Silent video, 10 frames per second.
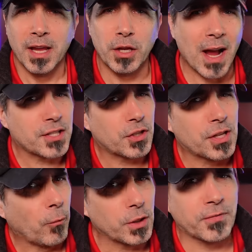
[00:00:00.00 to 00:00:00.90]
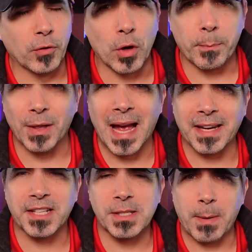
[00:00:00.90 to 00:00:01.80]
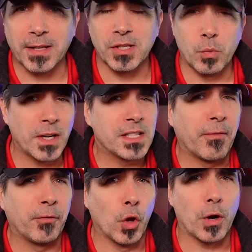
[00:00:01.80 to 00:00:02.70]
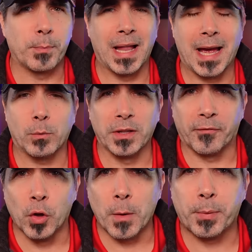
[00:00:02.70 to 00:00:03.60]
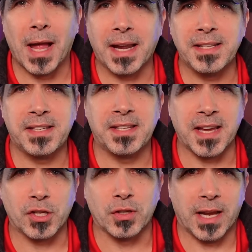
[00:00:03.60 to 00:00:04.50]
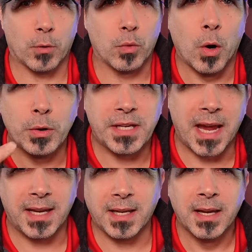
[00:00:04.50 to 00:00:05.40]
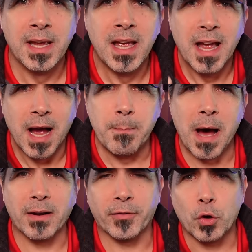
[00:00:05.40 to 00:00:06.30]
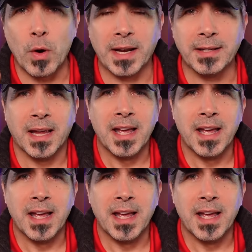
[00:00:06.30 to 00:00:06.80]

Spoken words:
You ask yourself, what's floor plan expenses? What is the floor plan? Well, the floor plan is essentially a rotating amount of credit